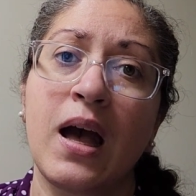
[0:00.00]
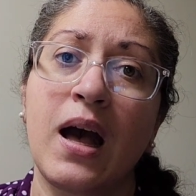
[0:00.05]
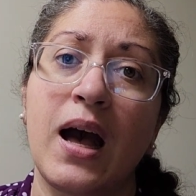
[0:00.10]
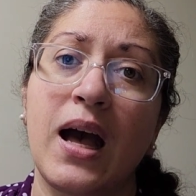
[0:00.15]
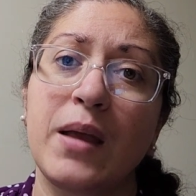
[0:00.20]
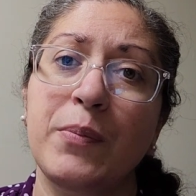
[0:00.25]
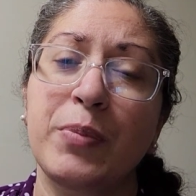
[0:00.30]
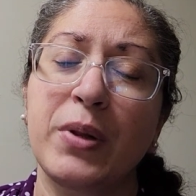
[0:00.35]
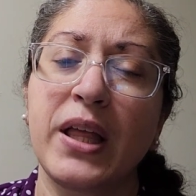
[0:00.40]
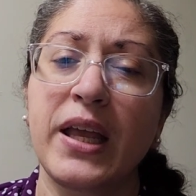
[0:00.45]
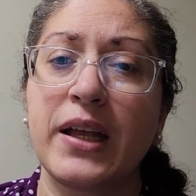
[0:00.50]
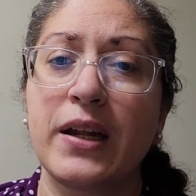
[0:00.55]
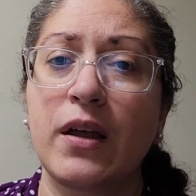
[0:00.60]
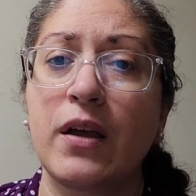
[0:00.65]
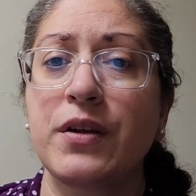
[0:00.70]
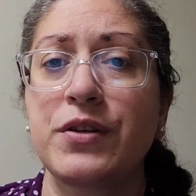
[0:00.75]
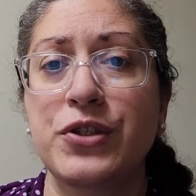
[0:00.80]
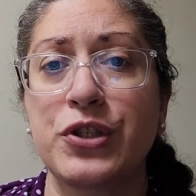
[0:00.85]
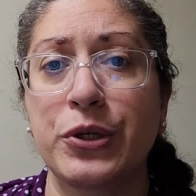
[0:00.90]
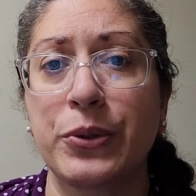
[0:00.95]
I plan
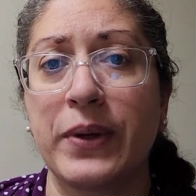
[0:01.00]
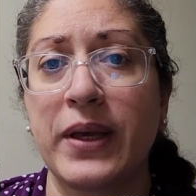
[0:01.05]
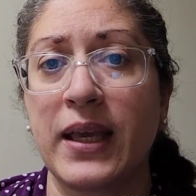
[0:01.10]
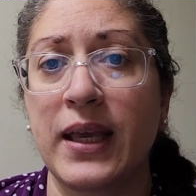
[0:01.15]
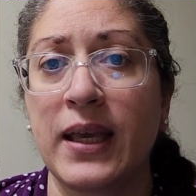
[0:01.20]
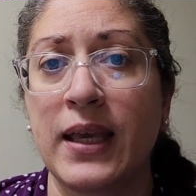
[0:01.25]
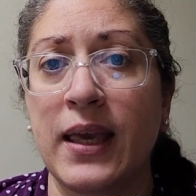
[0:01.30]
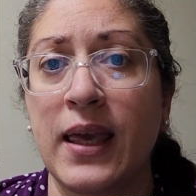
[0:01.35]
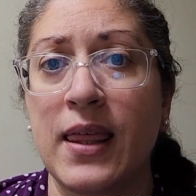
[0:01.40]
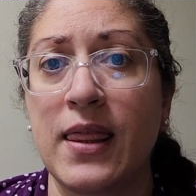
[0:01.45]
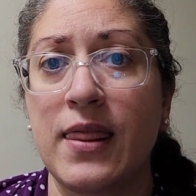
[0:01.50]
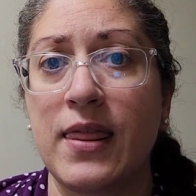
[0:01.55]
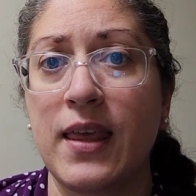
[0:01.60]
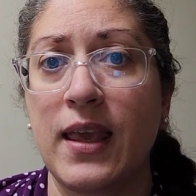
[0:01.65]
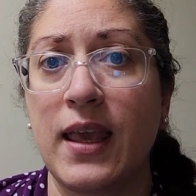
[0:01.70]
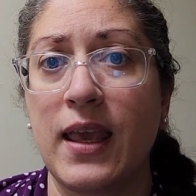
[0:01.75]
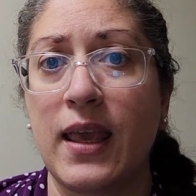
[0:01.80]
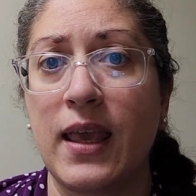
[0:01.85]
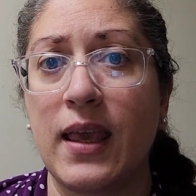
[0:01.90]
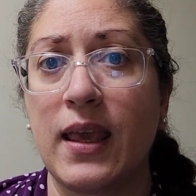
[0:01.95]
on doing
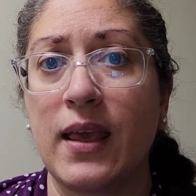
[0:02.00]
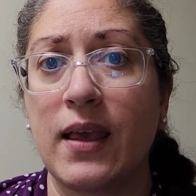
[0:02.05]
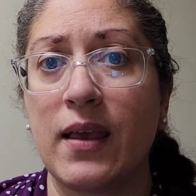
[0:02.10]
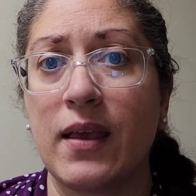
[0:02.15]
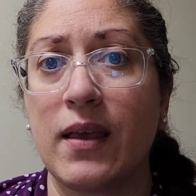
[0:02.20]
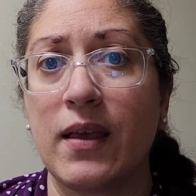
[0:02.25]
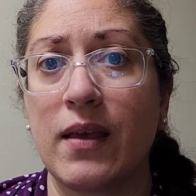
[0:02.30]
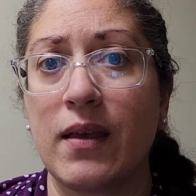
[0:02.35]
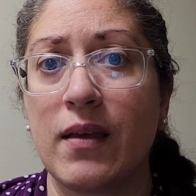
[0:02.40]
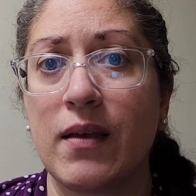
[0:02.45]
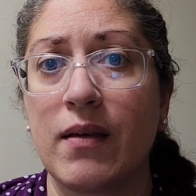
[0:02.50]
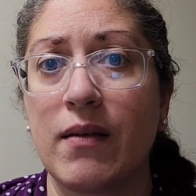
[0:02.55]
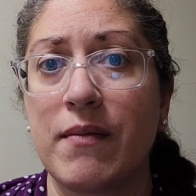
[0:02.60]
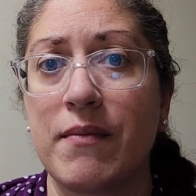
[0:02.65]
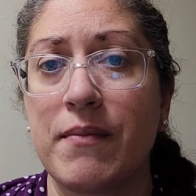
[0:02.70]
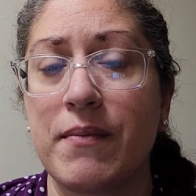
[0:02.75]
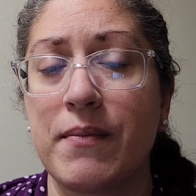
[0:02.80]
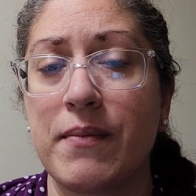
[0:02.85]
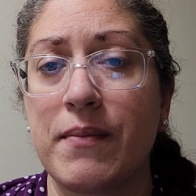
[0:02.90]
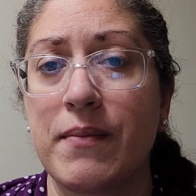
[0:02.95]
the
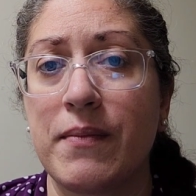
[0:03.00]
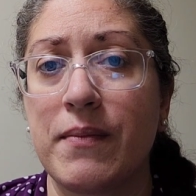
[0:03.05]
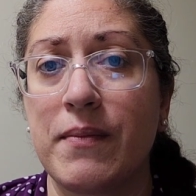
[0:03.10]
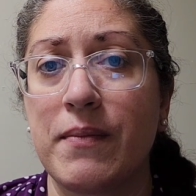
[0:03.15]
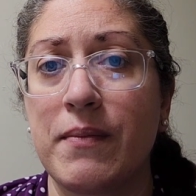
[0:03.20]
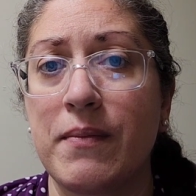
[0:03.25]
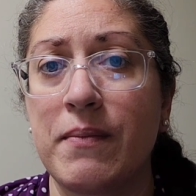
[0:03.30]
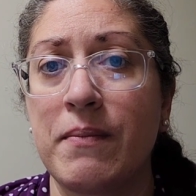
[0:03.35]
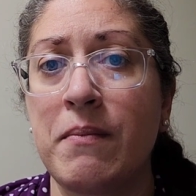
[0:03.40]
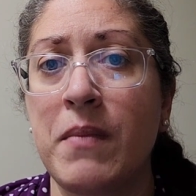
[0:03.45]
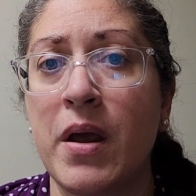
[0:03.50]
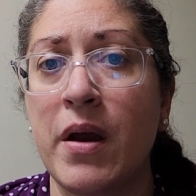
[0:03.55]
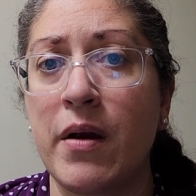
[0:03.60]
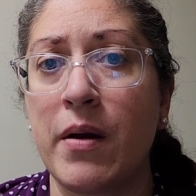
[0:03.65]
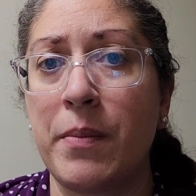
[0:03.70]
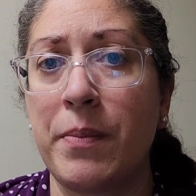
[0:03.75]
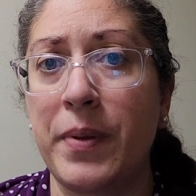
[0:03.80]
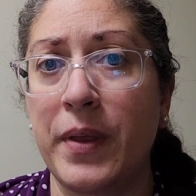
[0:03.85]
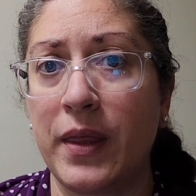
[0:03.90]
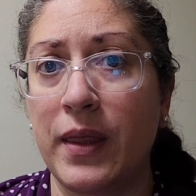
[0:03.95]

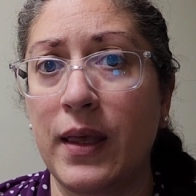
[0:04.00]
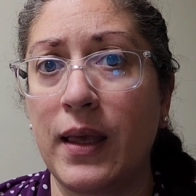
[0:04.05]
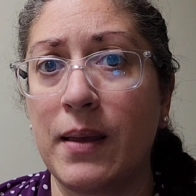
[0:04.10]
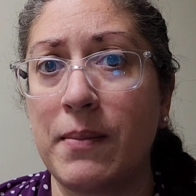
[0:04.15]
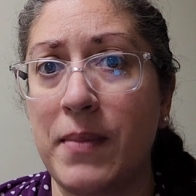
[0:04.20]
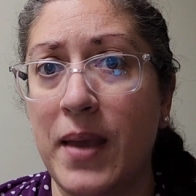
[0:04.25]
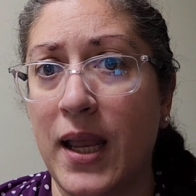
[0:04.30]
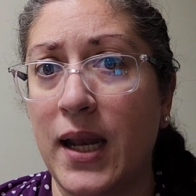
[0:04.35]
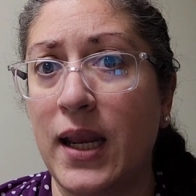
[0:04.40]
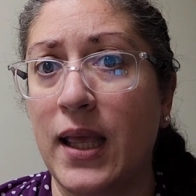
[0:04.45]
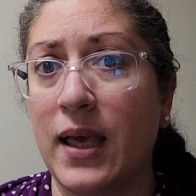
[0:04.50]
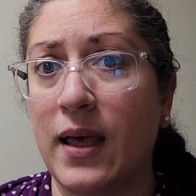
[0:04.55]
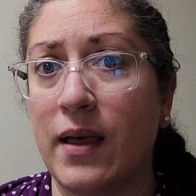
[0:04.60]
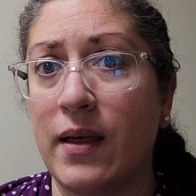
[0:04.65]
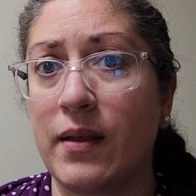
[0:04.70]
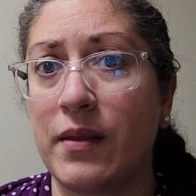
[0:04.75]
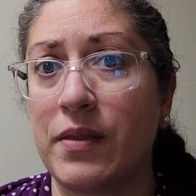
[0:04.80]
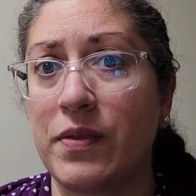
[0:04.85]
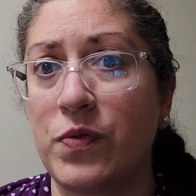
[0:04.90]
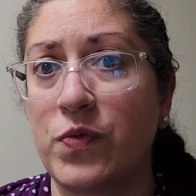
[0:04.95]
Mirabilia
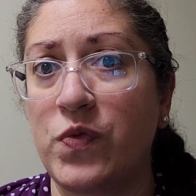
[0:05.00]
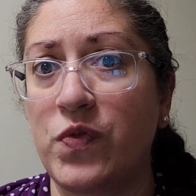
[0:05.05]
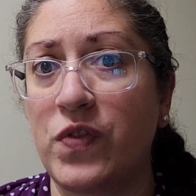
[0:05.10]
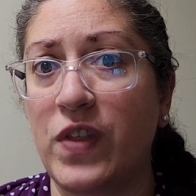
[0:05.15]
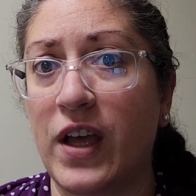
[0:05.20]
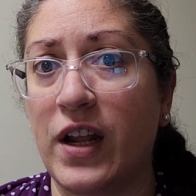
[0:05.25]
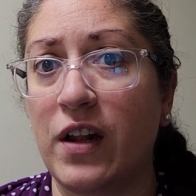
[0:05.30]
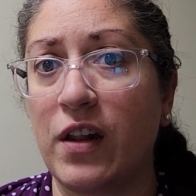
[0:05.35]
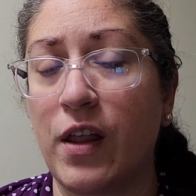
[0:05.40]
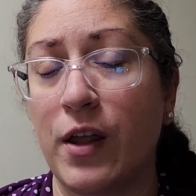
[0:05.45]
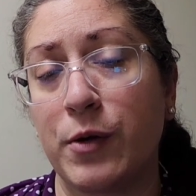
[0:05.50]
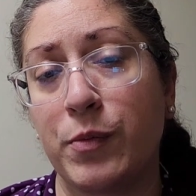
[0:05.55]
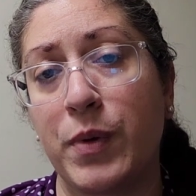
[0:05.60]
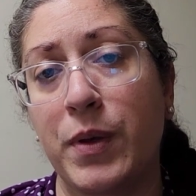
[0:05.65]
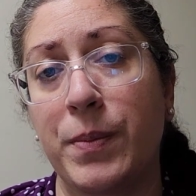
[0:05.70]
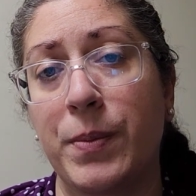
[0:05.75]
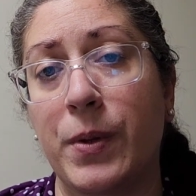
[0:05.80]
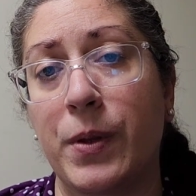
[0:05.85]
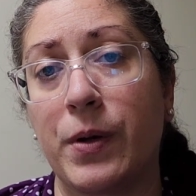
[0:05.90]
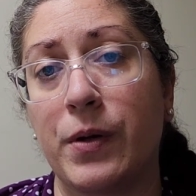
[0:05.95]
Maynia that a lot of
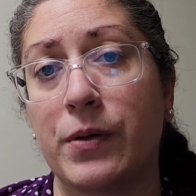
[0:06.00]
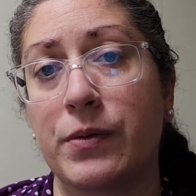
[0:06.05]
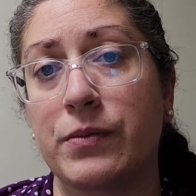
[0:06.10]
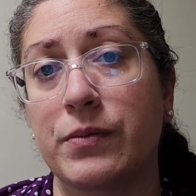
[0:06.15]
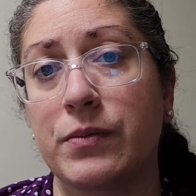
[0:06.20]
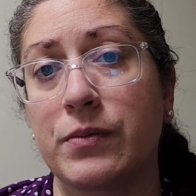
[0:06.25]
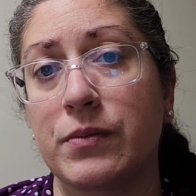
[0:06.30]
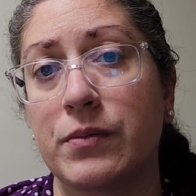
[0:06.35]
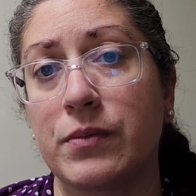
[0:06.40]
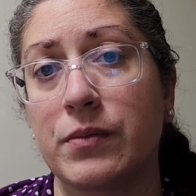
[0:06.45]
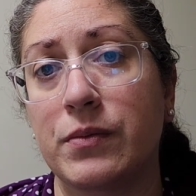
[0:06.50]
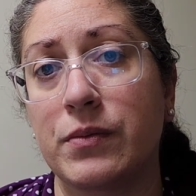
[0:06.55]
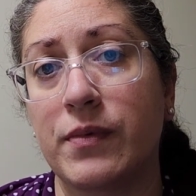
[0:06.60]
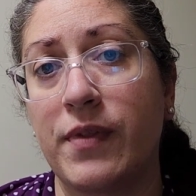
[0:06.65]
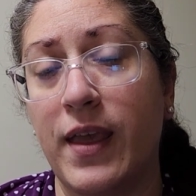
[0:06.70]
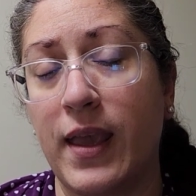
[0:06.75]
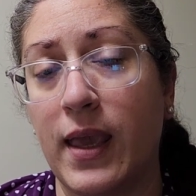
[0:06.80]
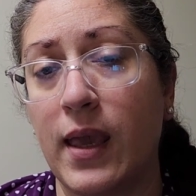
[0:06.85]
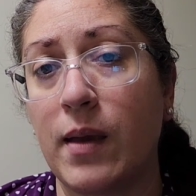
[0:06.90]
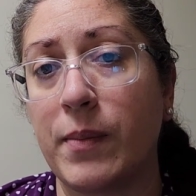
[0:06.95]
people are
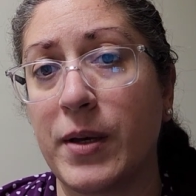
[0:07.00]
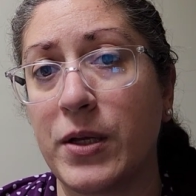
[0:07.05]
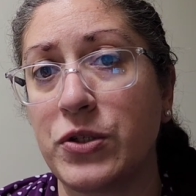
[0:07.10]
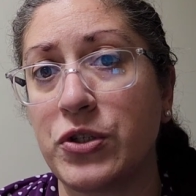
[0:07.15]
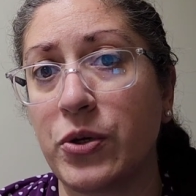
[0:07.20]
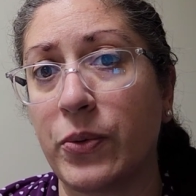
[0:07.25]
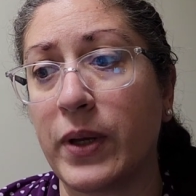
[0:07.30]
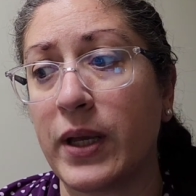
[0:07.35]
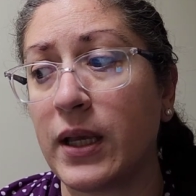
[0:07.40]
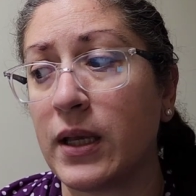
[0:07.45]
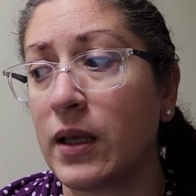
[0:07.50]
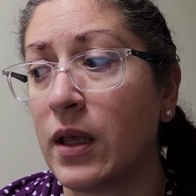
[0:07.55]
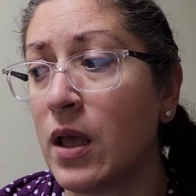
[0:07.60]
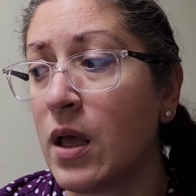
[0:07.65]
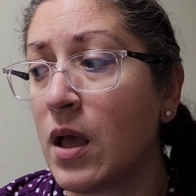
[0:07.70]
thinking about doing.